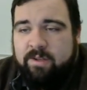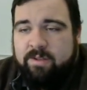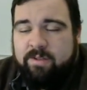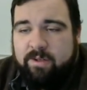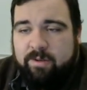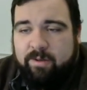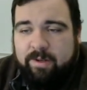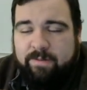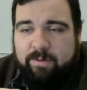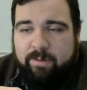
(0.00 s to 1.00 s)
So
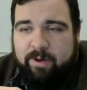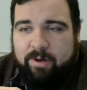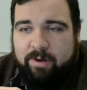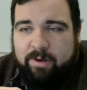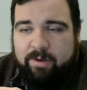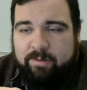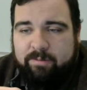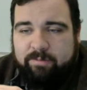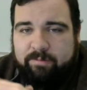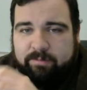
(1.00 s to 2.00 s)
if you are
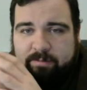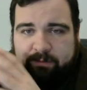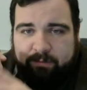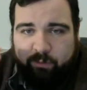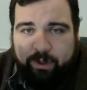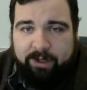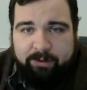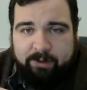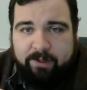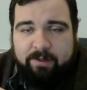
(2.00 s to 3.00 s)

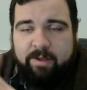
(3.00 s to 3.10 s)
running, right,